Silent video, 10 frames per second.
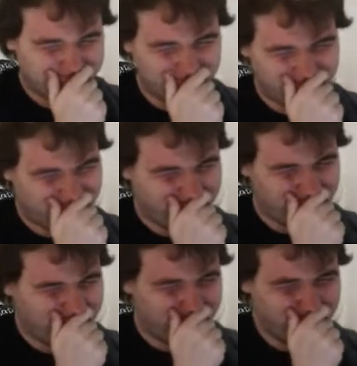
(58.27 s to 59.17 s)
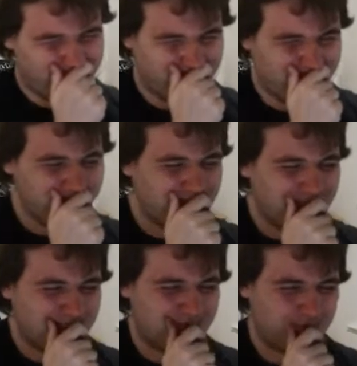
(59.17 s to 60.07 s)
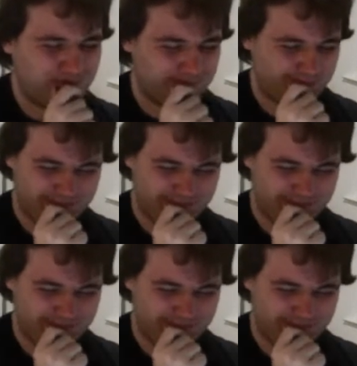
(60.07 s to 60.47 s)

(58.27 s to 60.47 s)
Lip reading: [no speech]